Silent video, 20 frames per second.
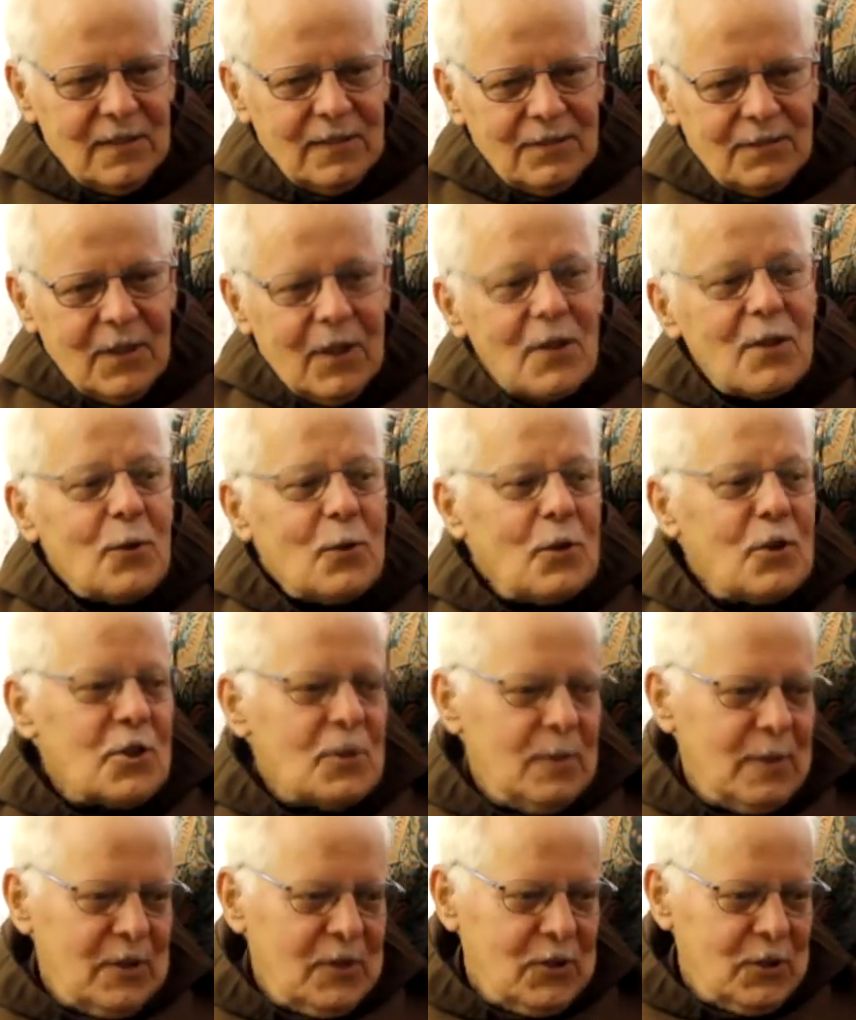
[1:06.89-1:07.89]
Father
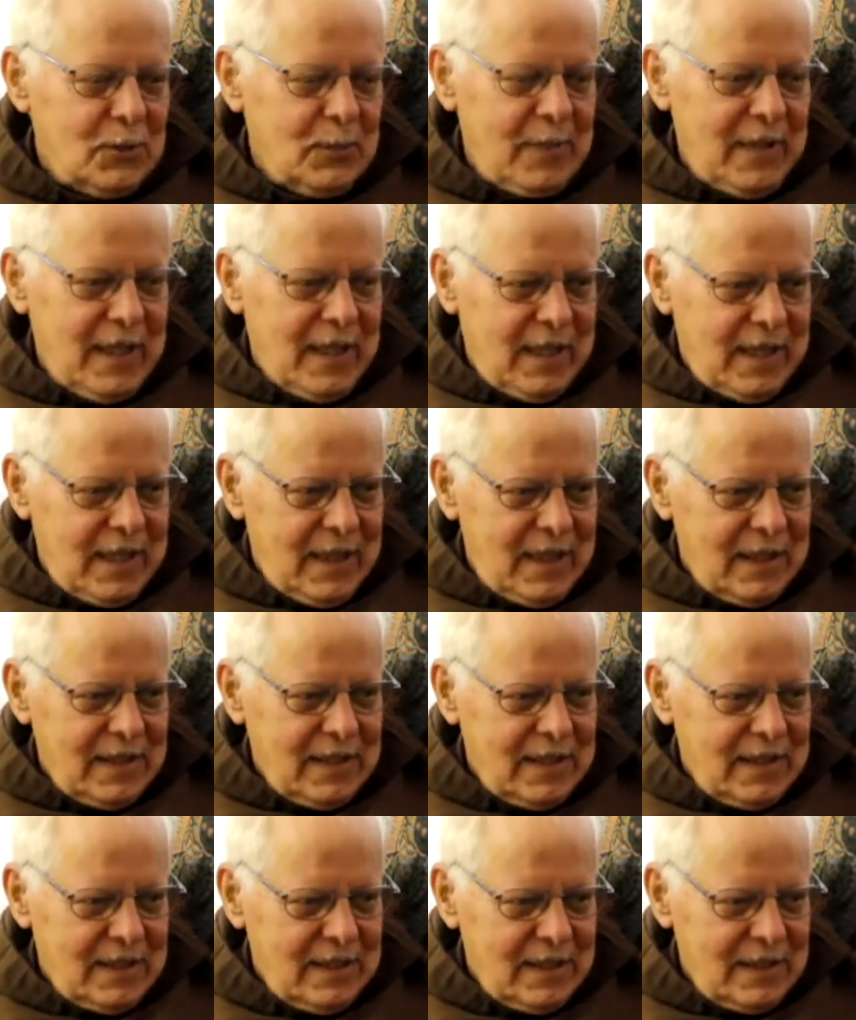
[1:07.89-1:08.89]
Orsmond took me
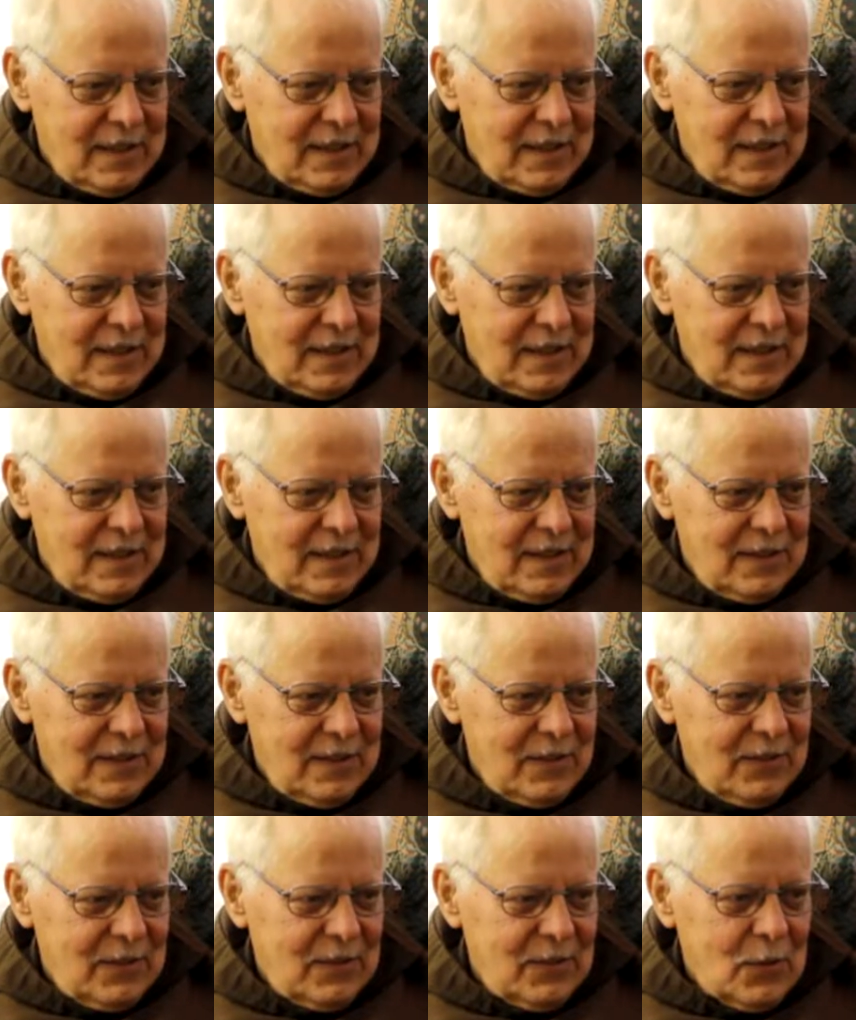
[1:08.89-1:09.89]
out uh,
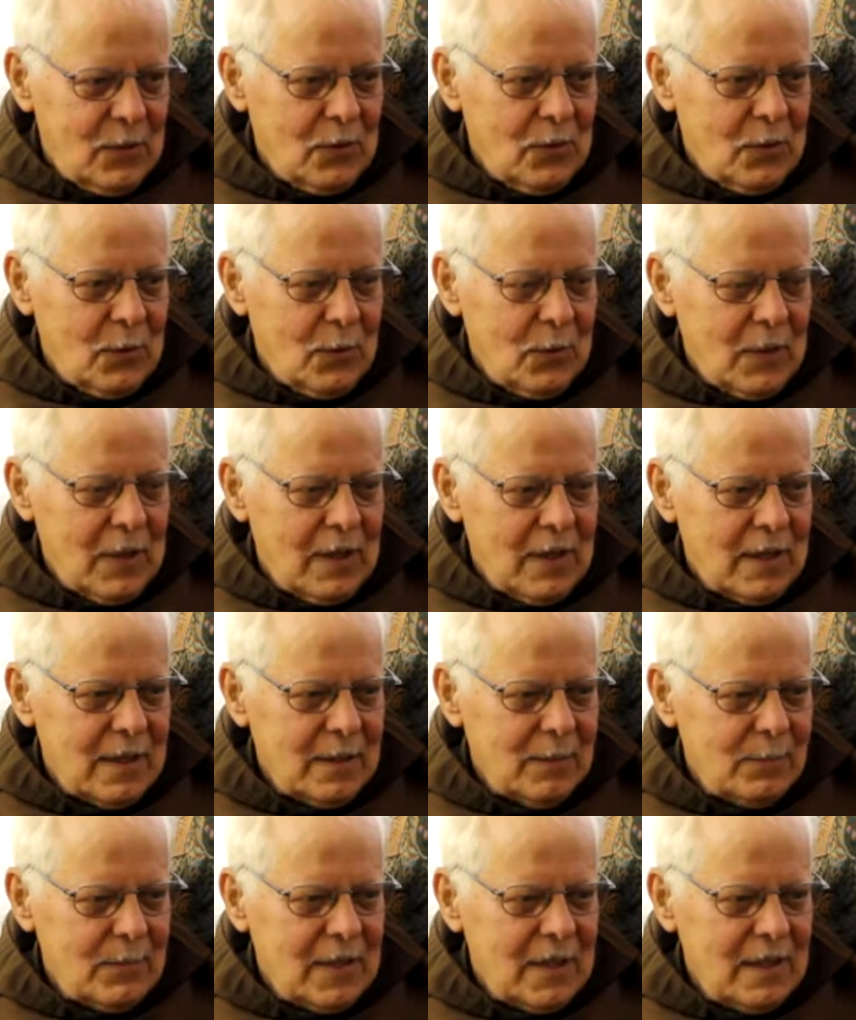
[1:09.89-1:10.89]
for
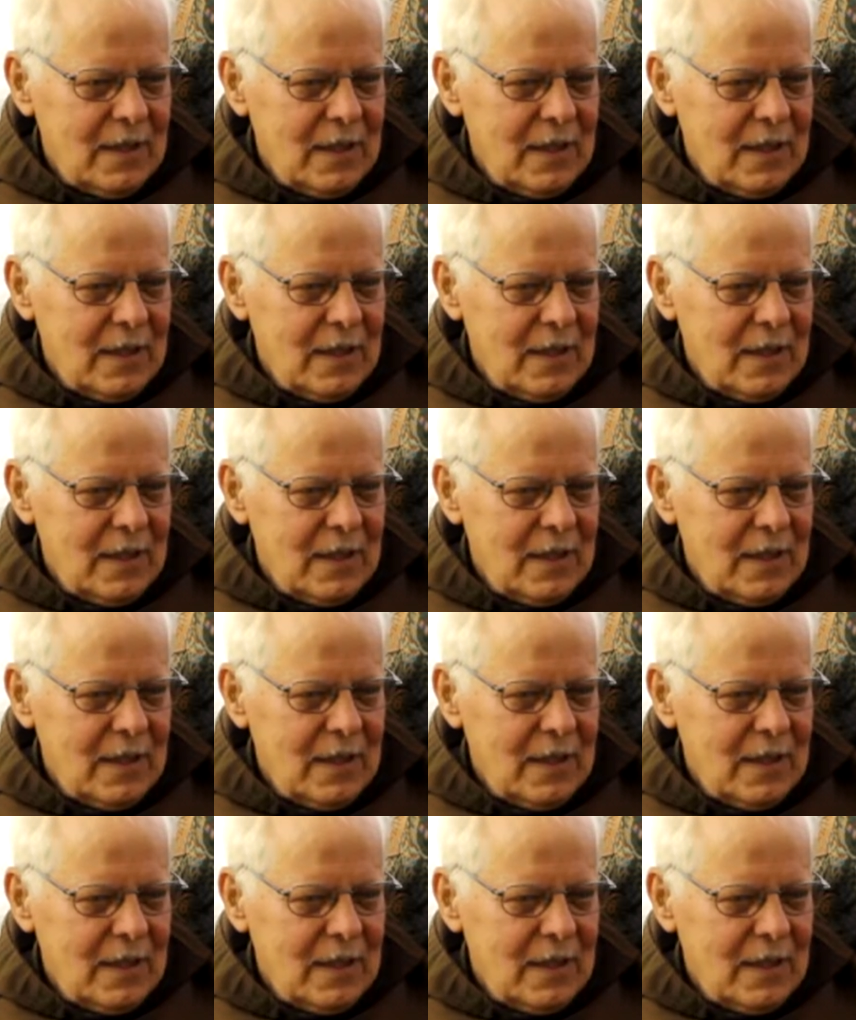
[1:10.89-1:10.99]
uh,